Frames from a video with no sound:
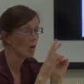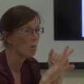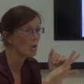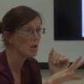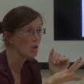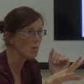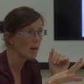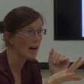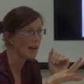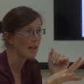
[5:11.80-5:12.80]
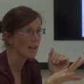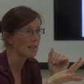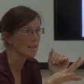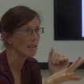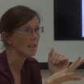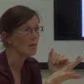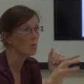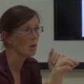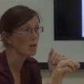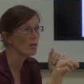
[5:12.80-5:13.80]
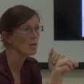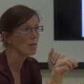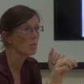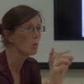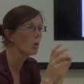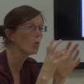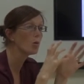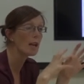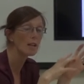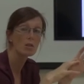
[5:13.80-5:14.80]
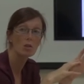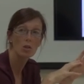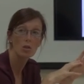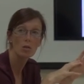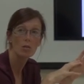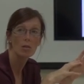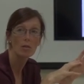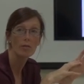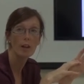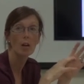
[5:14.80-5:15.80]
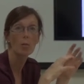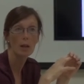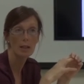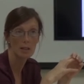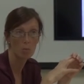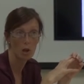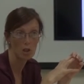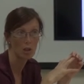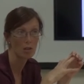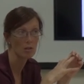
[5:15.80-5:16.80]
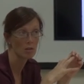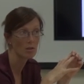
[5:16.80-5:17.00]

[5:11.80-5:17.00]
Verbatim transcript: What you were highlighting was more related to variable expression.